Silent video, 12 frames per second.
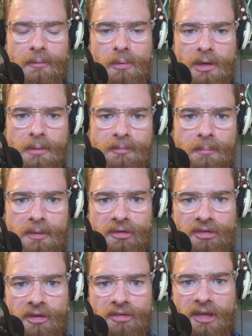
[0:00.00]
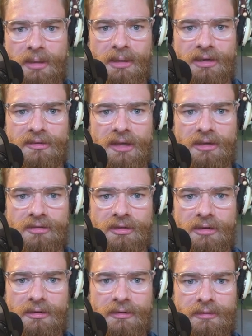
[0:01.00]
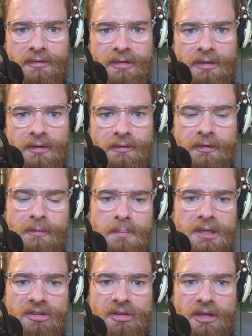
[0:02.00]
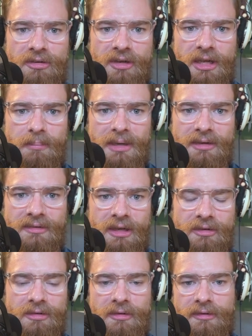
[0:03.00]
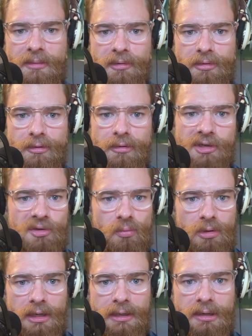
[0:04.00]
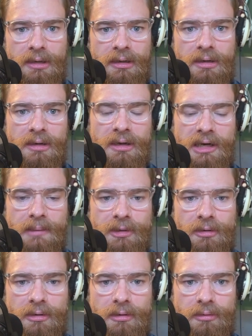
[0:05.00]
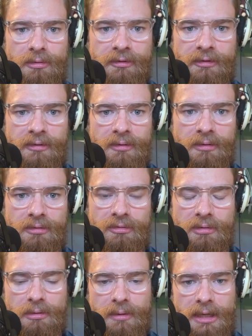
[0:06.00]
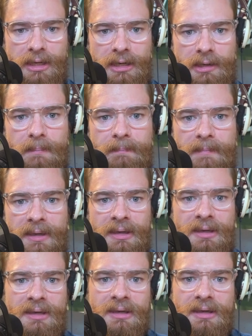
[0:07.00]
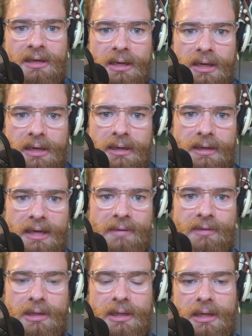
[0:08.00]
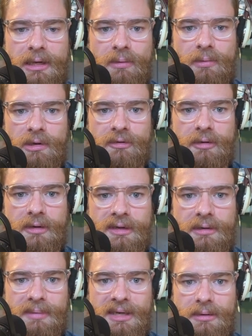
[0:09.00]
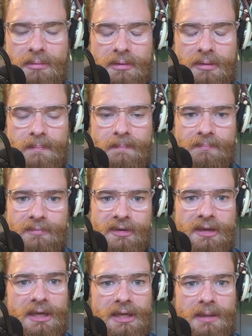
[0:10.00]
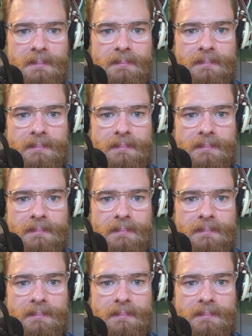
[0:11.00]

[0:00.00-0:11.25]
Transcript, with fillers: Welcome to BJJ Meditations. This is BJJ Meditations number 31. I'm your host, Joe Hannan. Uh, have a lot I want to talk about today.